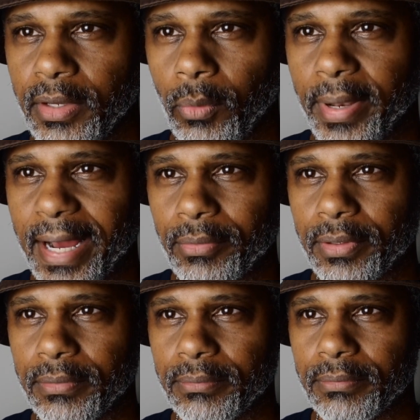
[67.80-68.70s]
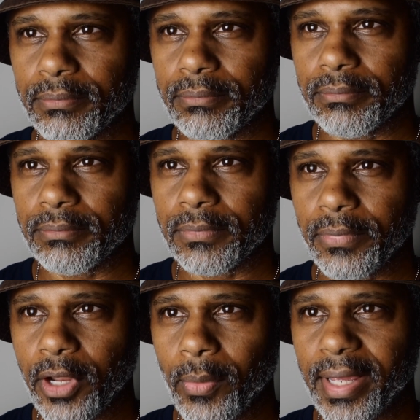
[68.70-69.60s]
Without
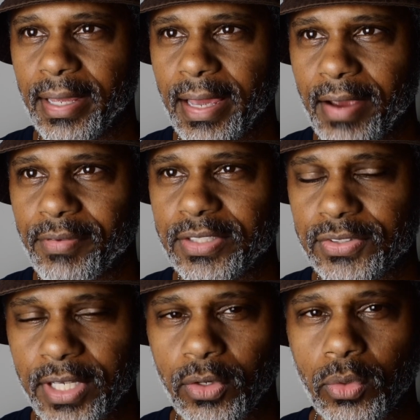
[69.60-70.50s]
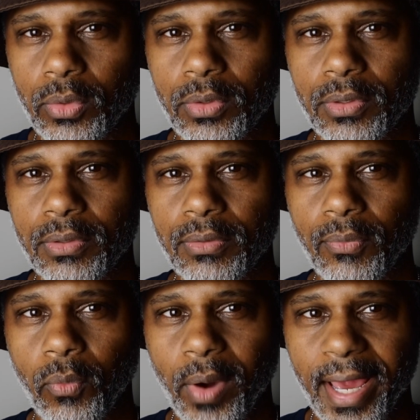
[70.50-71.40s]
knowing every single
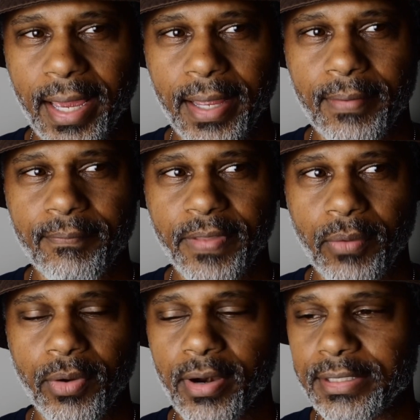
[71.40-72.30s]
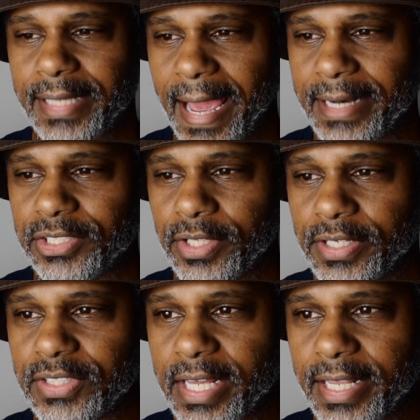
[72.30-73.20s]
way that we're attached to
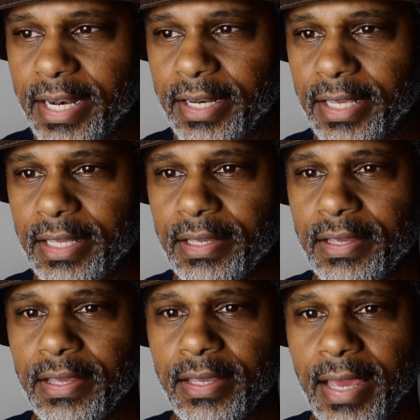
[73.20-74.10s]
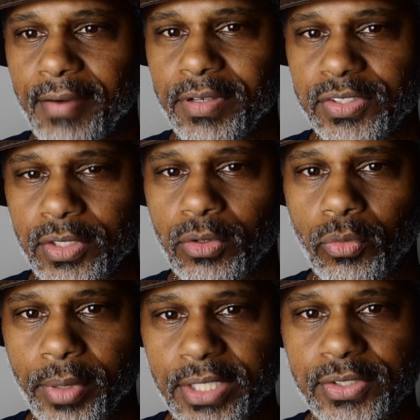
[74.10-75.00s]
this identity, every single
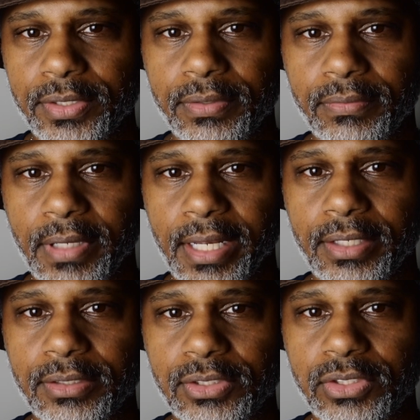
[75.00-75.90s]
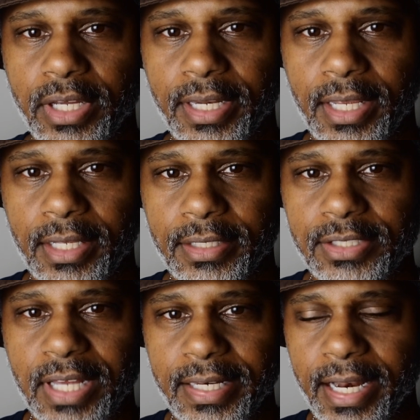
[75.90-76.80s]
reason, and studying this
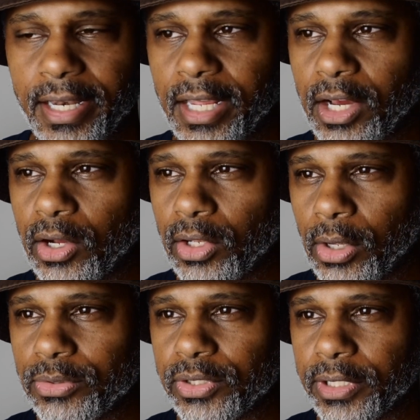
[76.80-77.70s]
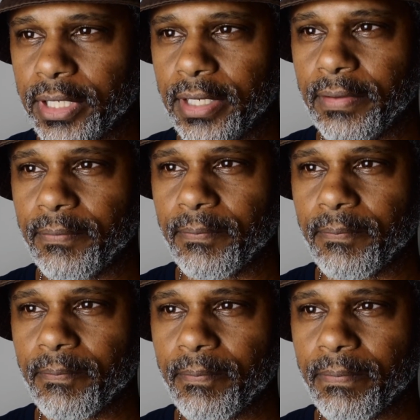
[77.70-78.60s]
identity closely,
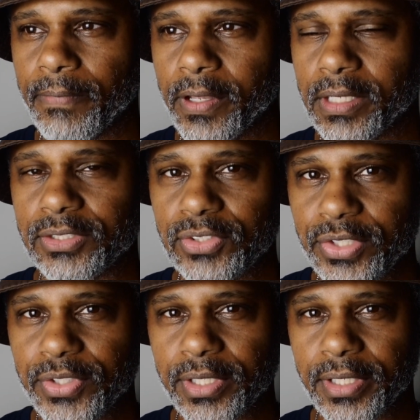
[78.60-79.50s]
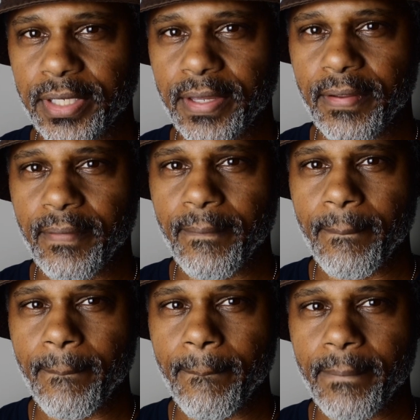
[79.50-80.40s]
consistently,
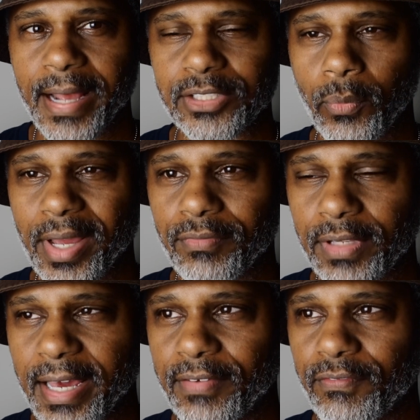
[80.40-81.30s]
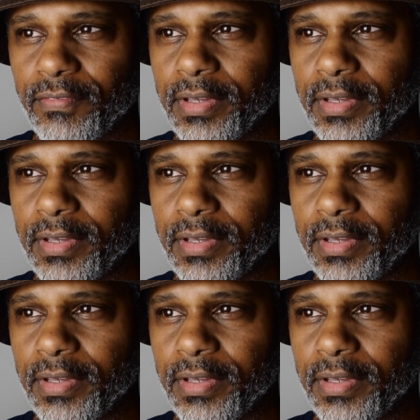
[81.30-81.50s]
as a way of life,